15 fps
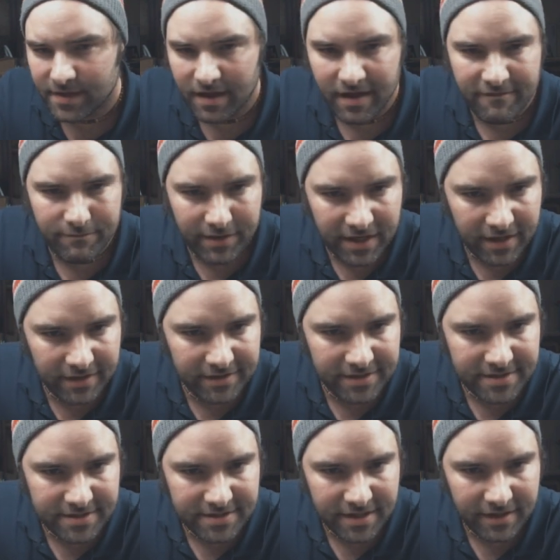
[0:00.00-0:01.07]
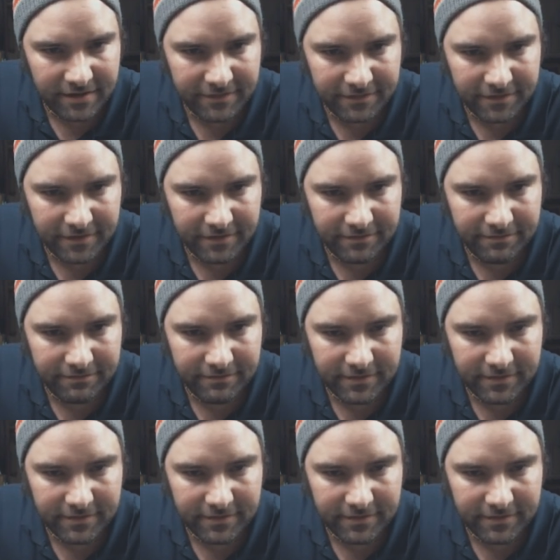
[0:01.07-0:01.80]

I've been on this site for,